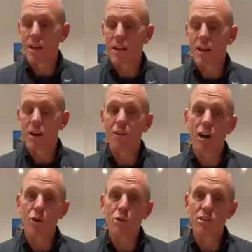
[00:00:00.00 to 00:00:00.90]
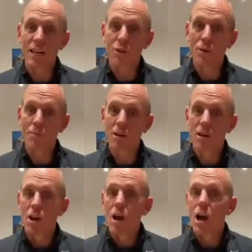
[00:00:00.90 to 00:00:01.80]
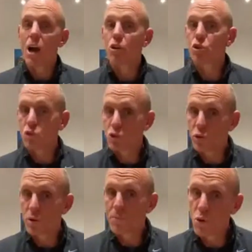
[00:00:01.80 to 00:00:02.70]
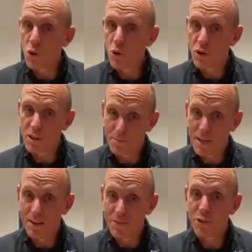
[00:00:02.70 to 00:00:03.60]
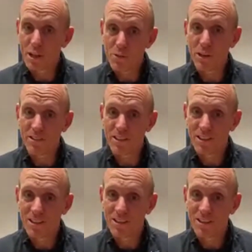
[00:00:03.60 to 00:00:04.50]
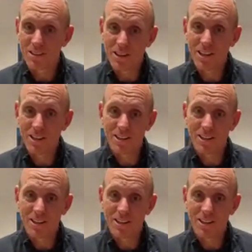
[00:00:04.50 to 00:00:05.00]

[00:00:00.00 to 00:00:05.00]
then I would say women should do it more than men for that reason, right?